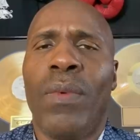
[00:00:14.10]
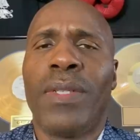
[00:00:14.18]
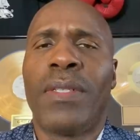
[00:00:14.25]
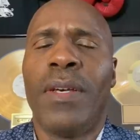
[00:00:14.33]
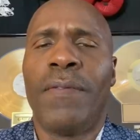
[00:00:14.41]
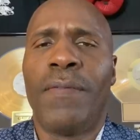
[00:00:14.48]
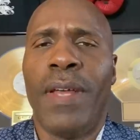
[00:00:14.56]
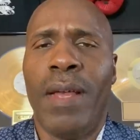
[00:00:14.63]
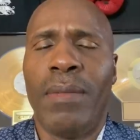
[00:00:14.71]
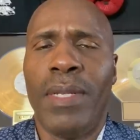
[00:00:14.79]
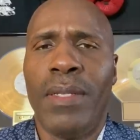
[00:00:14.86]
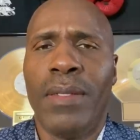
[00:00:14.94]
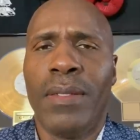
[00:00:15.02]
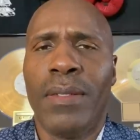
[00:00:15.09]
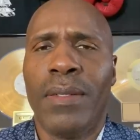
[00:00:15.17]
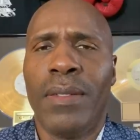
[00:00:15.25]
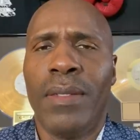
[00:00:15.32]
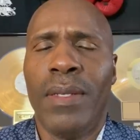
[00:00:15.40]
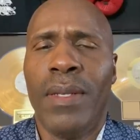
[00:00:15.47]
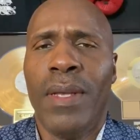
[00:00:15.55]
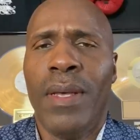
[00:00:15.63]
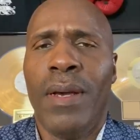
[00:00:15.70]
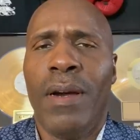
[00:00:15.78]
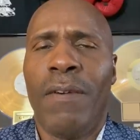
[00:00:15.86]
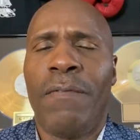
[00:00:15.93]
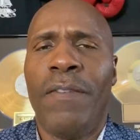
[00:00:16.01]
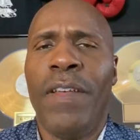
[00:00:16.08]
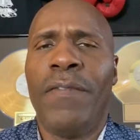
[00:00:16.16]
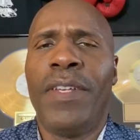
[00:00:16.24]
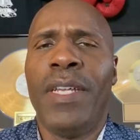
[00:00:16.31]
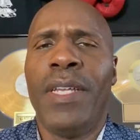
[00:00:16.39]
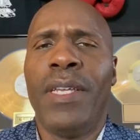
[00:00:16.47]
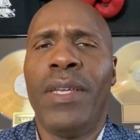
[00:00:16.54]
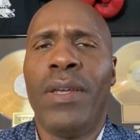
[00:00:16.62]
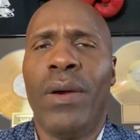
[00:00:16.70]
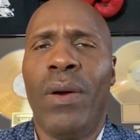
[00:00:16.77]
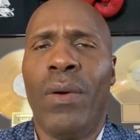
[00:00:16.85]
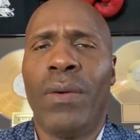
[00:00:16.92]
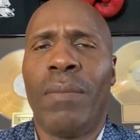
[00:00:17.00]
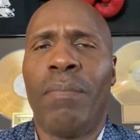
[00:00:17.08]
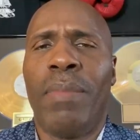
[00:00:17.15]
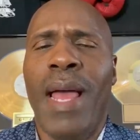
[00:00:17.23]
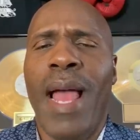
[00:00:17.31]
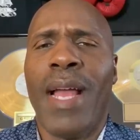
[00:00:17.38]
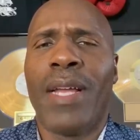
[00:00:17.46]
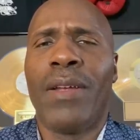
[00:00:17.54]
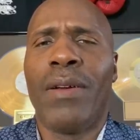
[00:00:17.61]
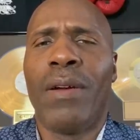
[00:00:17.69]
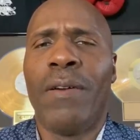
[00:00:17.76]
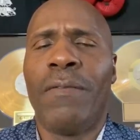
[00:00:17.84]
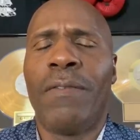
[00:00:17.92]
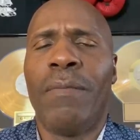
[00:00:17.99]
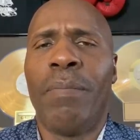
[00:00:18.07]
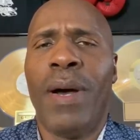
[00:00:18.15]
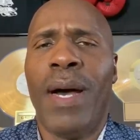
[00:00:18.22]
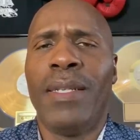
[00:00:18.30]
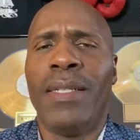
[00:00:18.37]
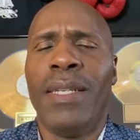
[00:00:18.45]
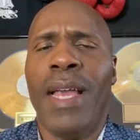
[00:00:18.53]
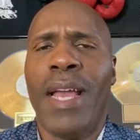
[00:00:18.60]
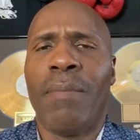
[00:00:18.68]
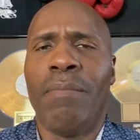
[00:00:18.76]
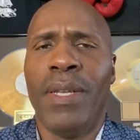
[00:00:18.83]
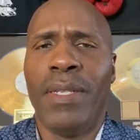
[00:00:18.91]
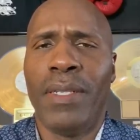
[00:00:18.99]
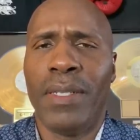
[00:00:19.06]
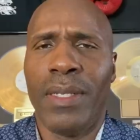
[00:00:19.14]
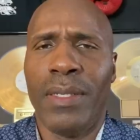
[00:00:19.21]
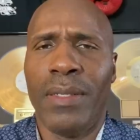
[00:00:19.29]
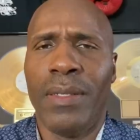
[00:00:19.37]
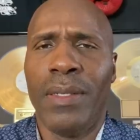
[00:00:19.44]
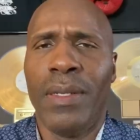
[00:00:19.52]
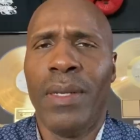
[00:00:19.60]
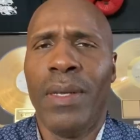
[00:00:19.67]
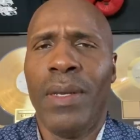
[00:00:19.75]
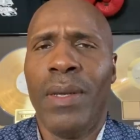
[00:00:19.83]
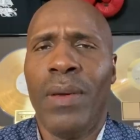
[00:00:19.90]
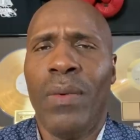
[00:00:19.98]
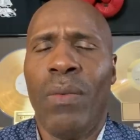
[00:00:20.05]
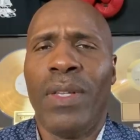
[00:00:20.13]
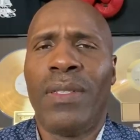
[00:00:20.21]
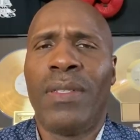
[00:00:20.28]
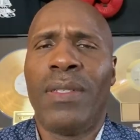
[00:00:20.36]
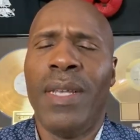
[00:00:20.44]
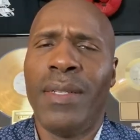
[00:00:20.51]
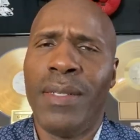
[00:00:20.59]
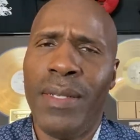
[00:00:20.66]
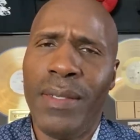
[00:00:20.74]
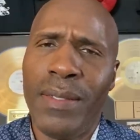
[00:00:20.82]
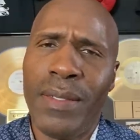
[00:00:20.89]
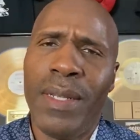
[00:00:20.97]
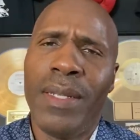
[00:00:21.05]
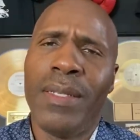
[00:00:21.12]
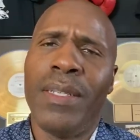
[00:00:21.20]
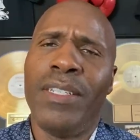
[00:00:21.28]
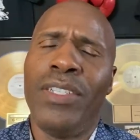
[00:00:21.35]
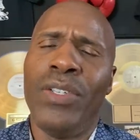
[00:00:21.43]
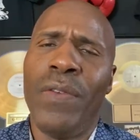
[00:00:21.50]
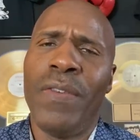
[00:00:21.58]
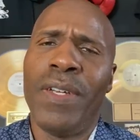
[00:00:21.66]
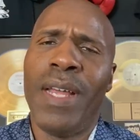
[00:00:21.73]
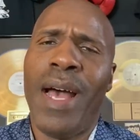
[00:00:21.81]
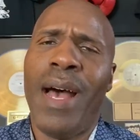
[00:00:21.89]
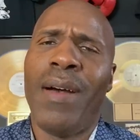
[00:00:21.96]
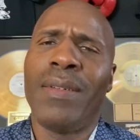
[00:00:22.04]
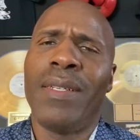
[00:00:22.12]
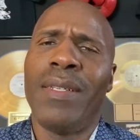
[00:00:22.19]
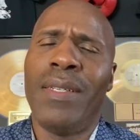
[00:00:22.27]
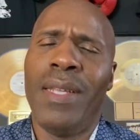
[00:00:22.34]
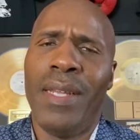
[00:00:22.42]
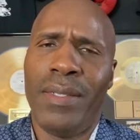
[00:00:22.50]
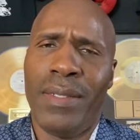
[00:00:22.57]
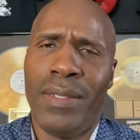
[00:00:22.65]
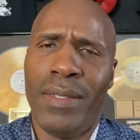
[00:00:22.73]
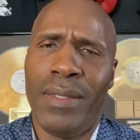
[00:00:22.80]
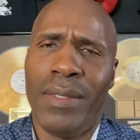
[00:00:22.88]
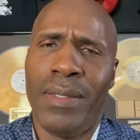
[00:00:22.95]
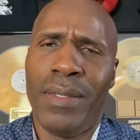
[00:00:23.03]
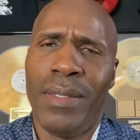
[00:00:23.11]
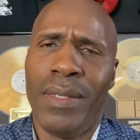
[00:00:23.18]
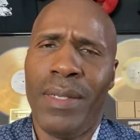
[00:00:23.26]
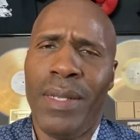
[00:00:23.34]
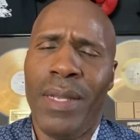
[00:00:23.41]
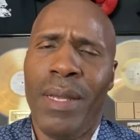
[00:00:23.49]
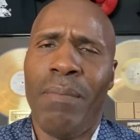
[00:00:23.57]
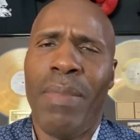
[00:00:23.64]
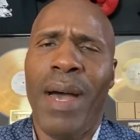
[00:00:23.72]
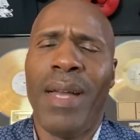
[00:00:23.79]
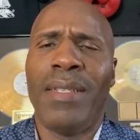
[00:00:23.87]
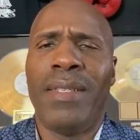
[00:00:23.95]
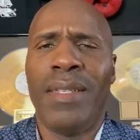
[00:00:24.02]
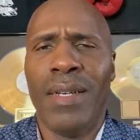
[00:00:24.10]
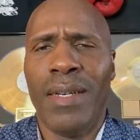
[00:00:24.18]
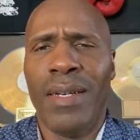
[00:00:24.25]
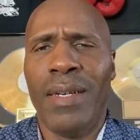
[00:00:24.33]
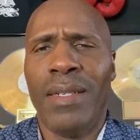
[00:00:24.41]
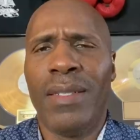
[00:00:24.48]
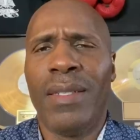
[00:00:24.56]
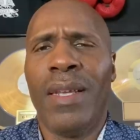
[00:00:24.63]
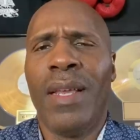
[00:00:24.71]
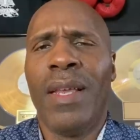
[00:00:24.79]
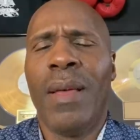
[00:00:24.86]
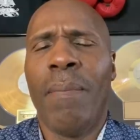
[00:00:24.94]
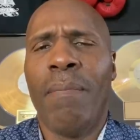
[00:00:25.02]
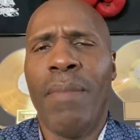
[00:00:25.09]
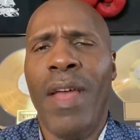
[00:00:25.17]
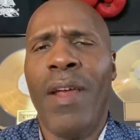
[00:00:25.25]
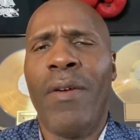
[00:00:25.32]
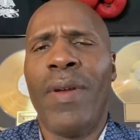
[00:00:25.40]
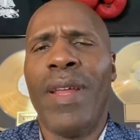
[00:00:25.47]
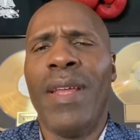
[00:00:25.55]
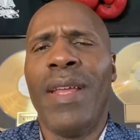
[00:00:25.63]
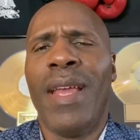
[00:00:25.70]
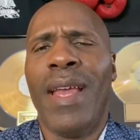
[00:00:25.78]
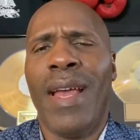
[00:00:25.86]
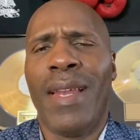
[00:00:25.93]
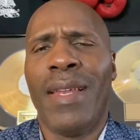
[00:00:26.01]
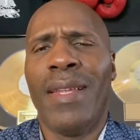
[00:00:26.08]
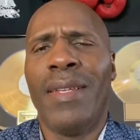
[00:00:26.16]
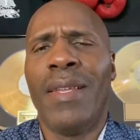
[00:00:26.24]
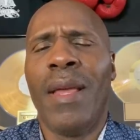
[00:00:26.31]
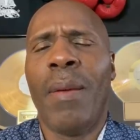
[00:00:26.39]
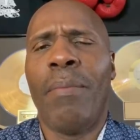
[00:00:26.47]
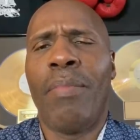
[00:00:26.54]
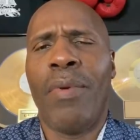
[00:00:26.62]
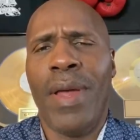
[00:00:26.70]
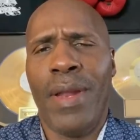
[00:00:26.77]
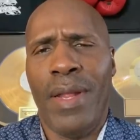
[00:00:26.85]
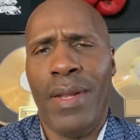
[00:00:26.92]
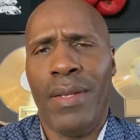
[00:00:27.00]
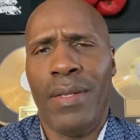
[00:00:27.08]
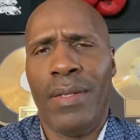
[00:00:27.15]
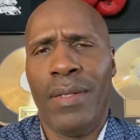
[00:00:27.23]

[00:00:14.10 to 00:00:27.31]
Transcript: What's up, family? A 15-year-old black girl from Pontiac, Michigan was sentenced to juvenile detention by Judge Mary Ellen Brennan,